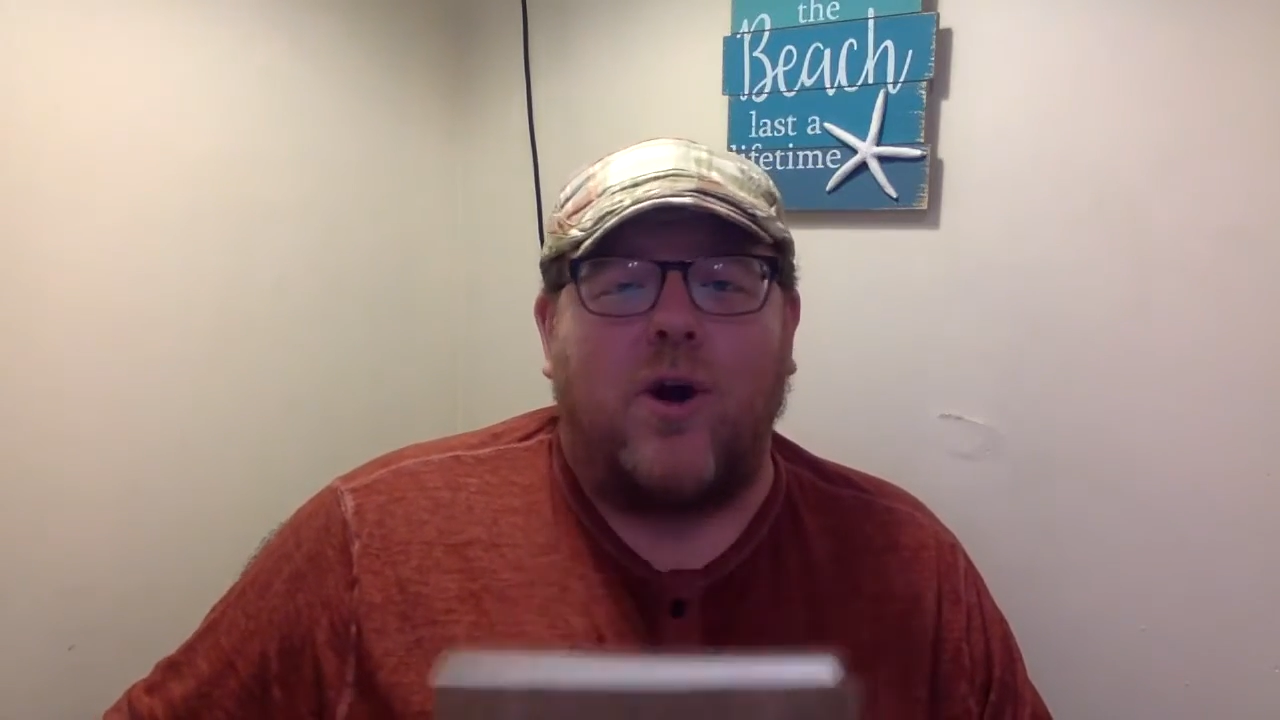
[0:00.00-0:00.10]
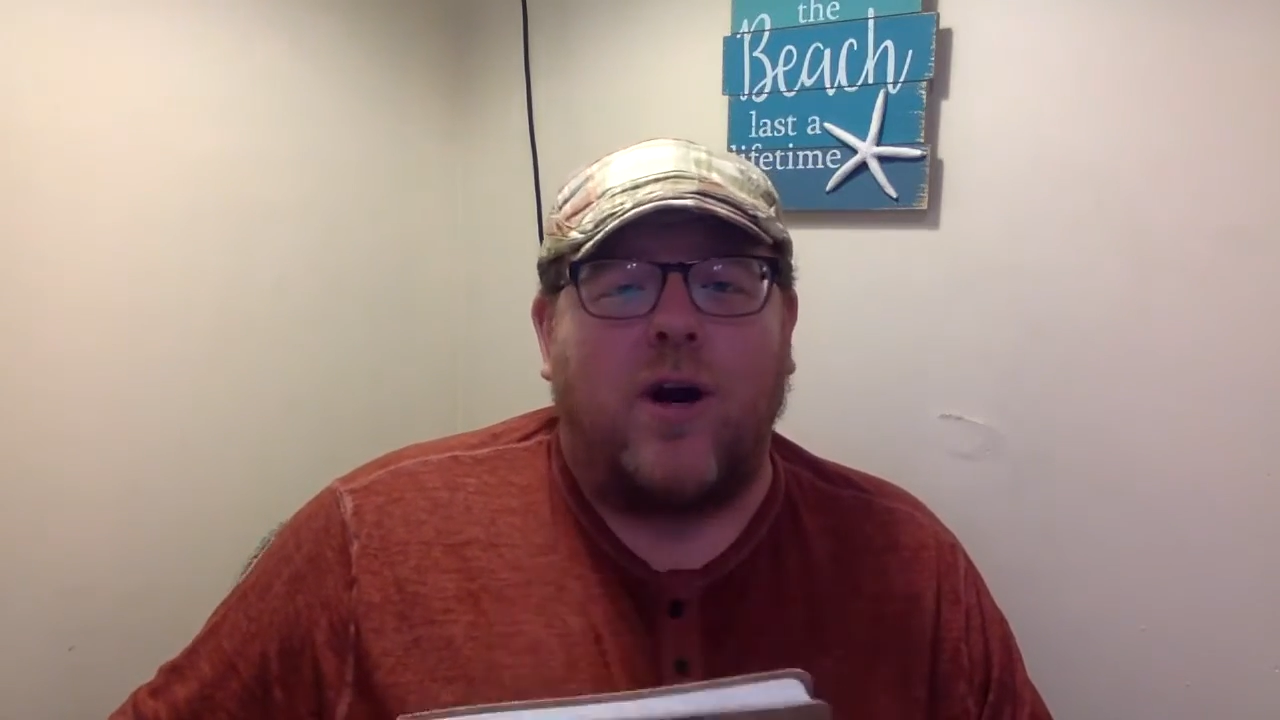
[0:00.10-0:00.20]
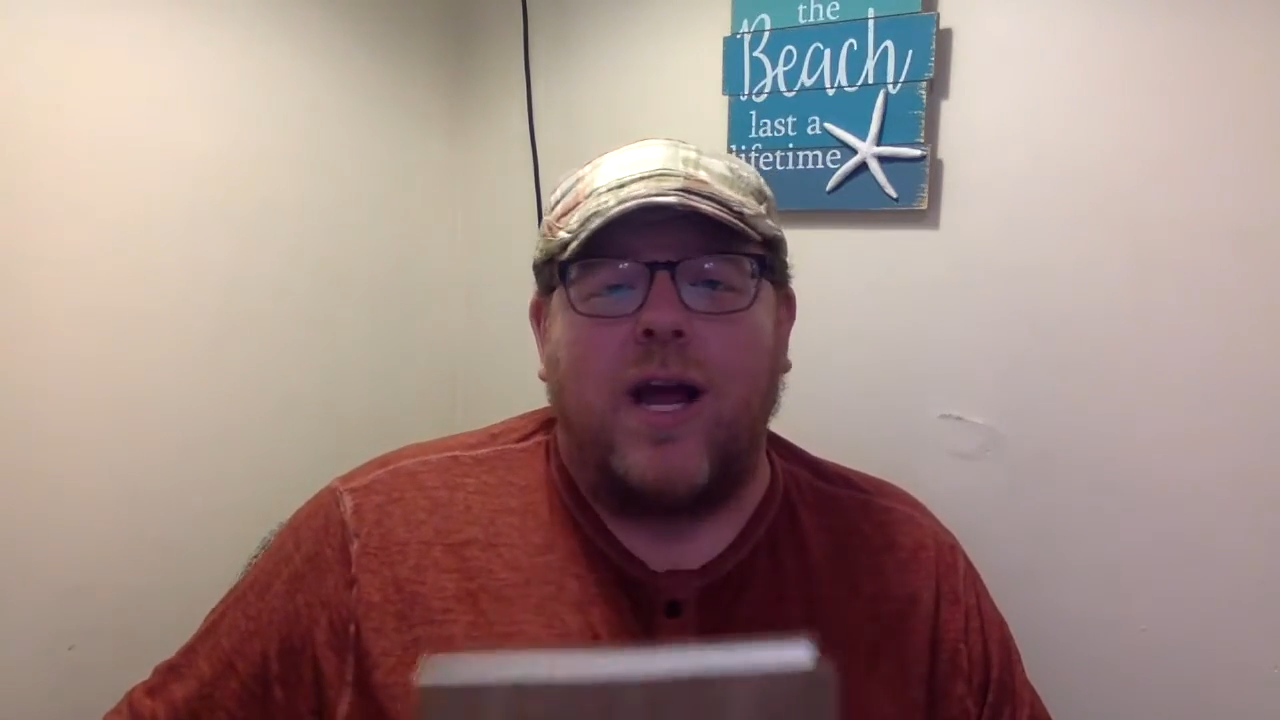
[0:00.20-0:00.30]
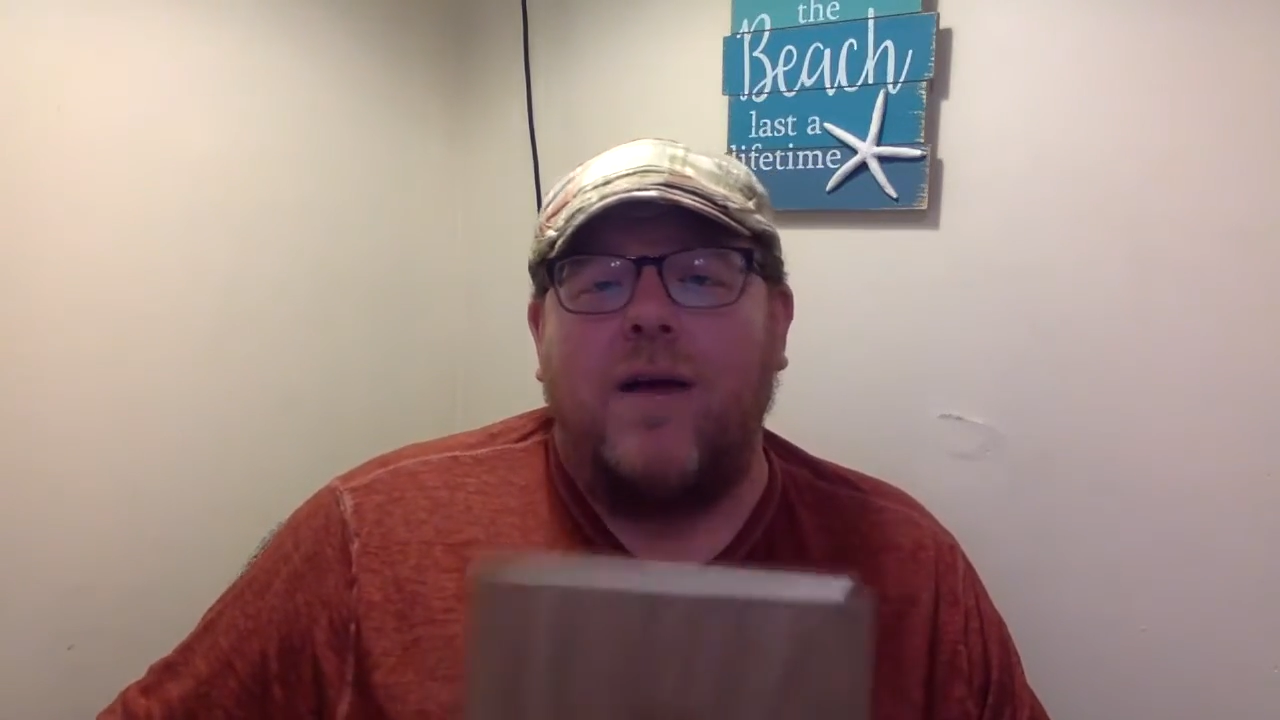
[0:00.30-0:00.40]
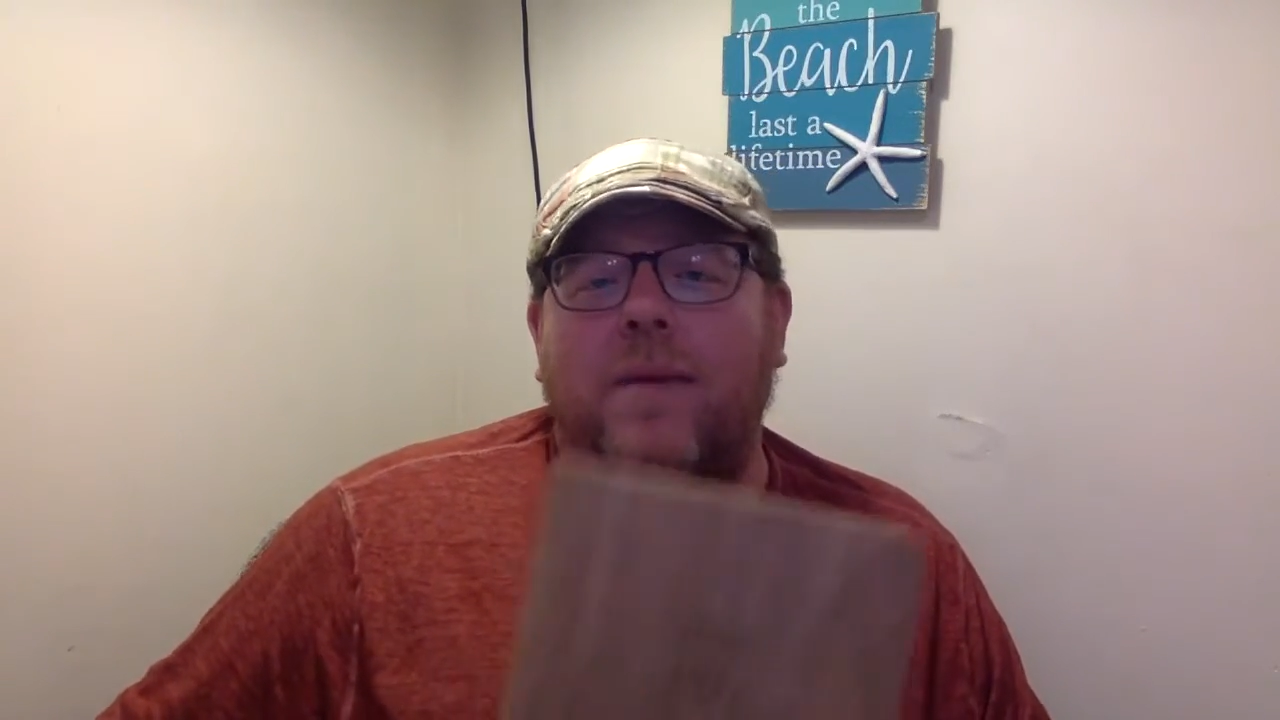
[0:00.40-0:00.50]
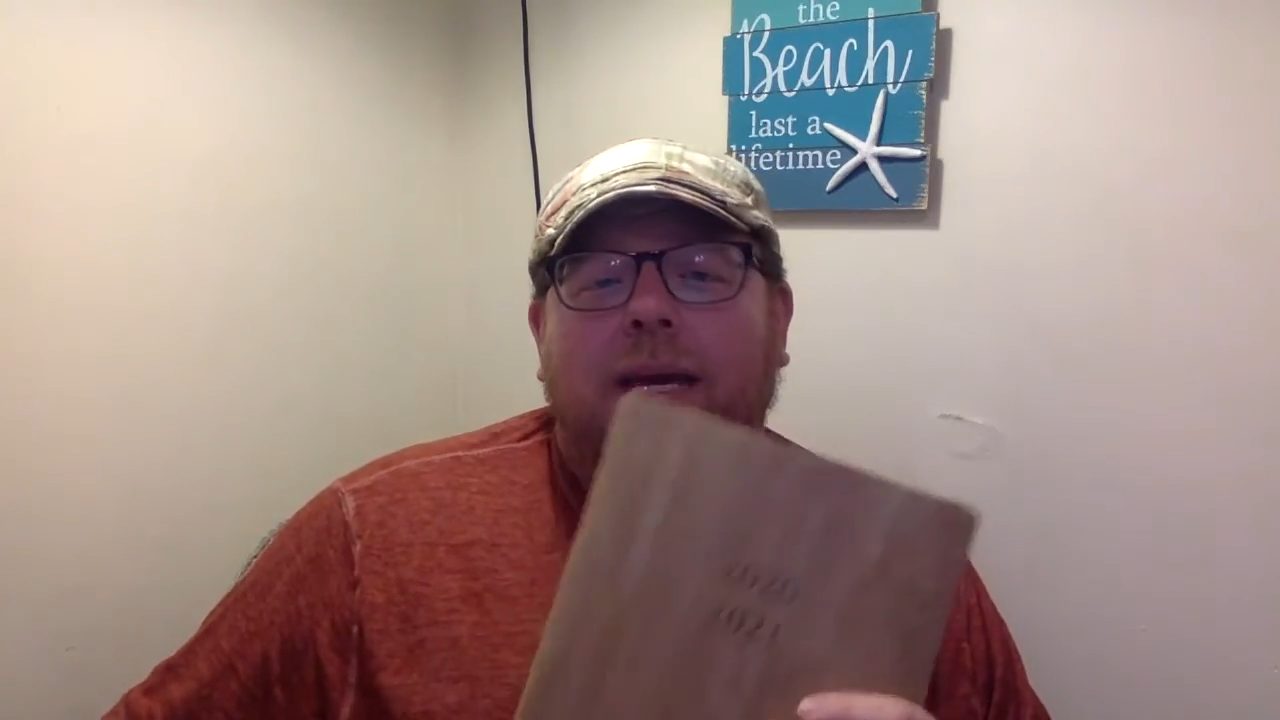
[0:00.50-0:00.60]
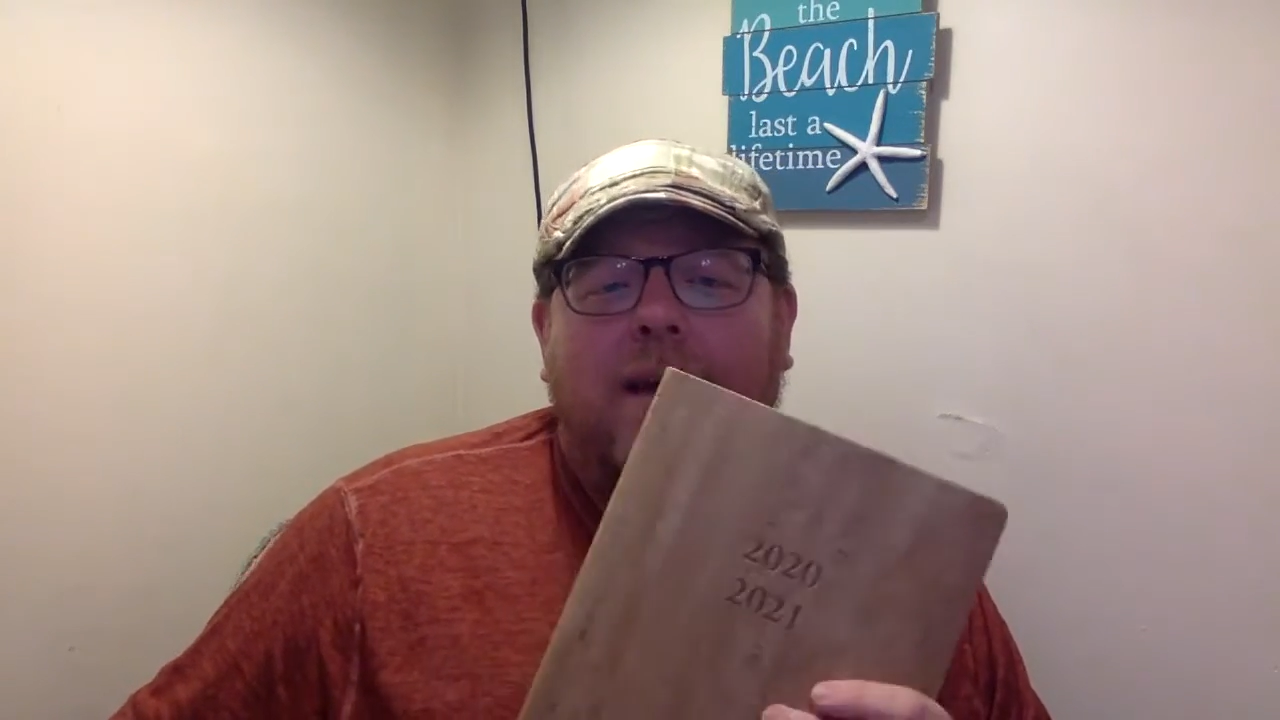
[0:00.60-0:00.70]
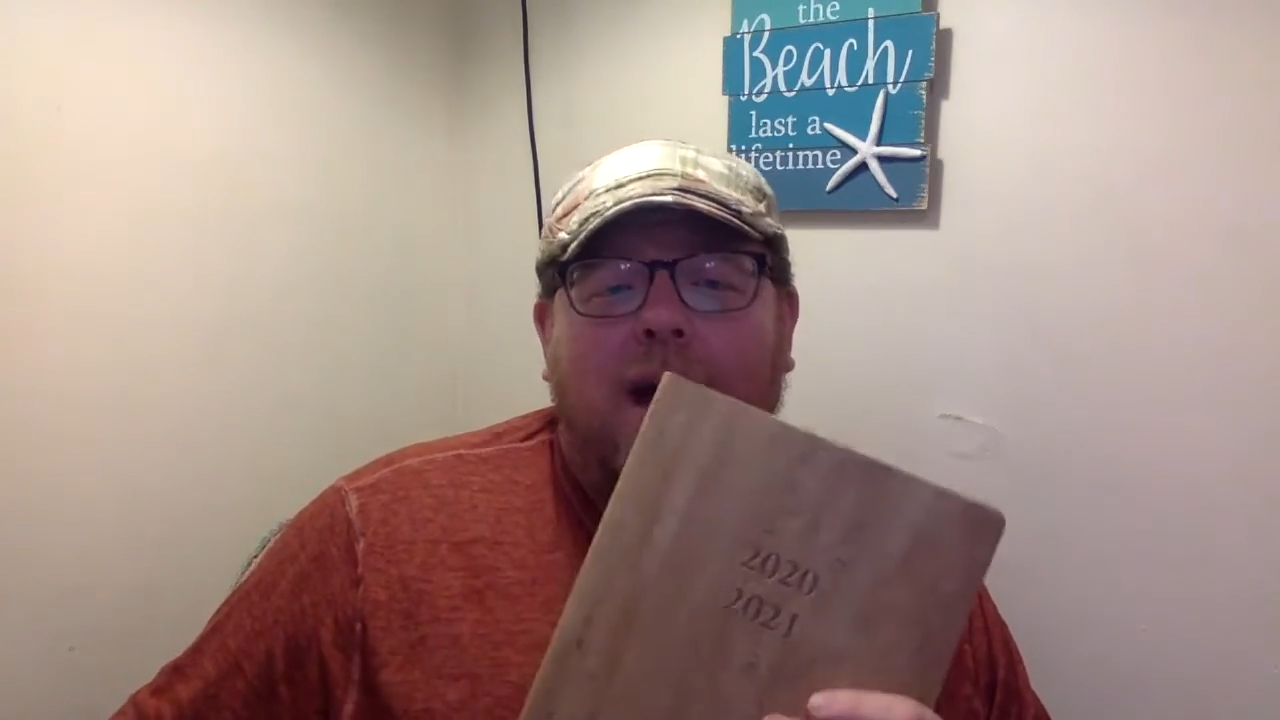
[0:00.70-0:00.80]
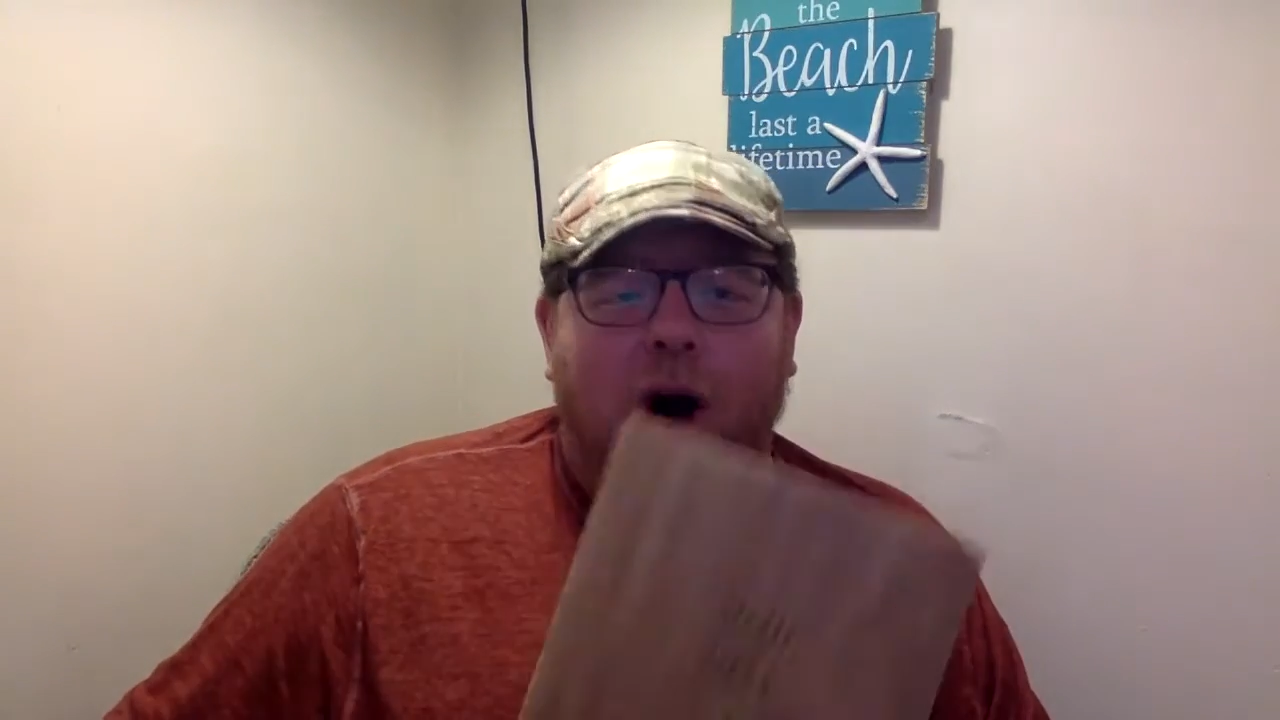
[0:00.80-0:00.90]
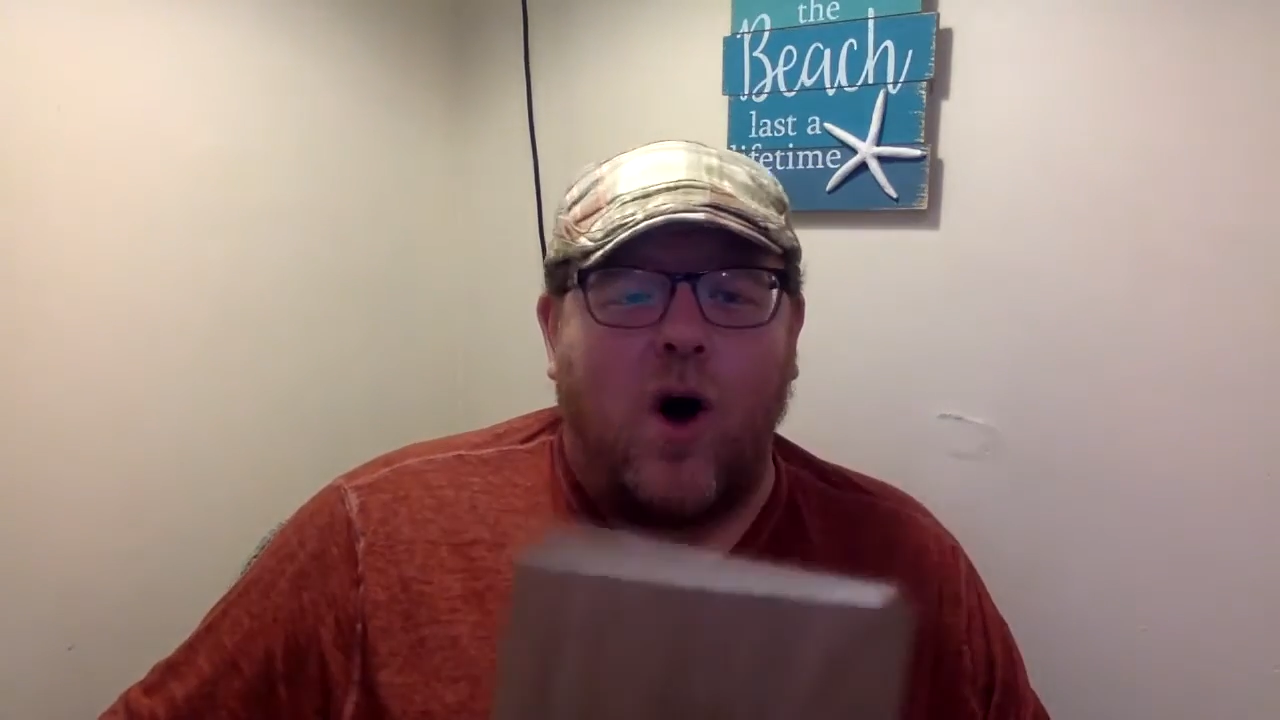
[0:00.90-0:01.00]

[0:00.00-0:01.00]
are coming